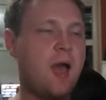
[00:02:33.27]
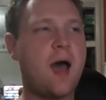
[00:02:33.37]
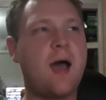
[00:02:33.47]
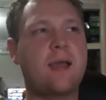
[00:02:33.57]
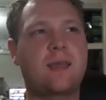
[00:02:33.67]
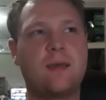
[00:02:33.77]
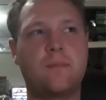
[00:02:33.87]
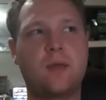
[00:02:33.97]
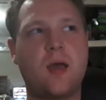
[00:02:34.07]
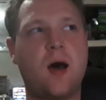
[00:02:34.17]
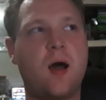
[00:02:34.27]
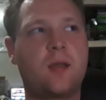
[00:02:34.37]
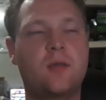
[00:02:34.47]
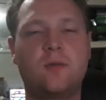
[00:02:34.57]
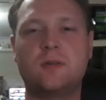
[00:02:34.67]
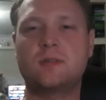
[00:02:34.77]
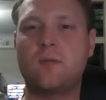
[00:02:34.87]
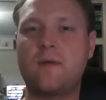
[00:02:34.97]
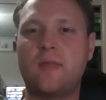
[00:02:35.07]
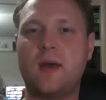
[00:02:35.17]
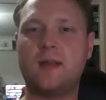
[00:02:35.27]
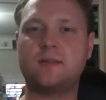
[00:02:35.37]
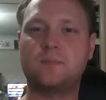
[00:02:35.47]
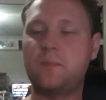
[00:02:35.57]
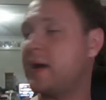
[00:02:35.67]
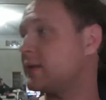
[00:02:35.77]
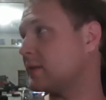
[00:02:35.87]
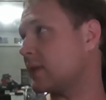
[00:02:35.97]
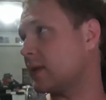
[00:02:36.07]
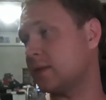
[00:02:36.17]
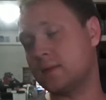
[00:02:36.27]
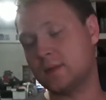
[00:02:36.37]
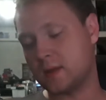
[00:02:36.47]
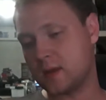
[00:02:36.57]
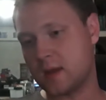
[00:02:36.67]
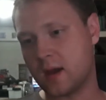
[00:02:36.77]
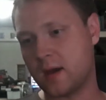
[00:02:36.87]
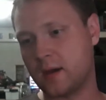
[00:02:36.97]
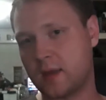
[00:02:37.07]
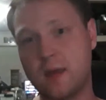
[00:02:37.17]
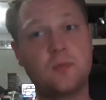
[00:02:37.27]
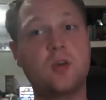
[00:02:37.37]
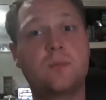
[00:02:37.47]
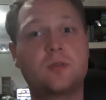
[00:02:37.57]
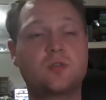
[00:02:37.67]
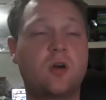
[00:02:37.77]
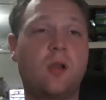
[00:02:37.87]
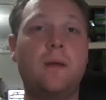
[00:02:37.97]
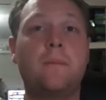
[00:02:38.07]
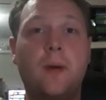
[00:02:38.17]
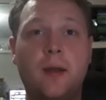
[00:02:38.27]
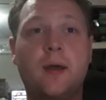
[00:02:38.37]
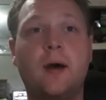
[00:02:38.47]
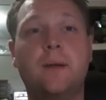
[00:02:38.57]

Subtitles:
It can be argued as to whether that's better than the GameCube controller, but